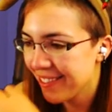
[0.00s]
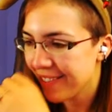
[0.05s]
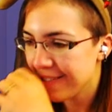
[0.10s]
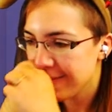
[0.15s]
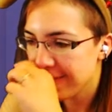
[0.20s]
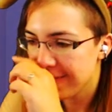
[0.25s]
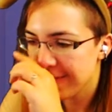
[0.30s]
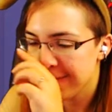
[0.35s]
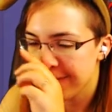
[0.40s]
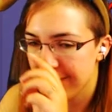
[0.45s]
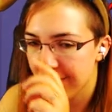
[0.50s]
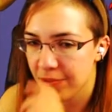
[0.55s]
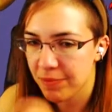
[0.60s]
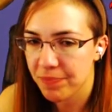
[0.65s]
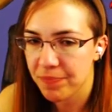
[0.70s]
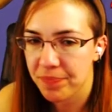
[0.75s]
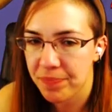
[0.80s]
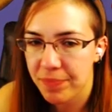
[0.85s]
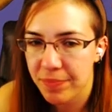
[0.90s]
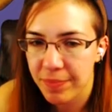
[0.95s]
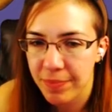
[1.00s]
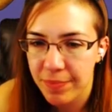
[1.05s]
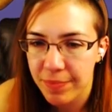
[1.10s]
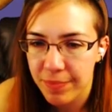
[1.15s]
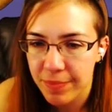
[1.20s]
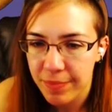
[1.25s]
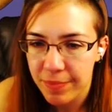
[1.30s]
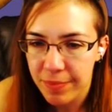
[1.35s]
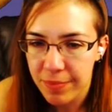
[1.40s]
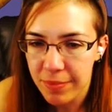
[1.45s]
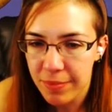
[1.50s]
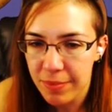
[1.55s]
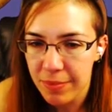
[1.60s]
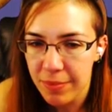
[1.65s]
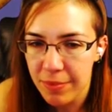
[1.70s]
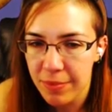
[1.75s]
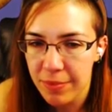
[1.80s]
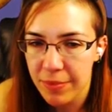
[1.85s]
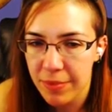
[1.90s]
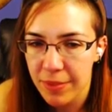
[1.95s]

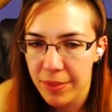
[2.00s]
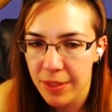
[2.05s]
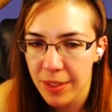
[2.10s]
[no speech]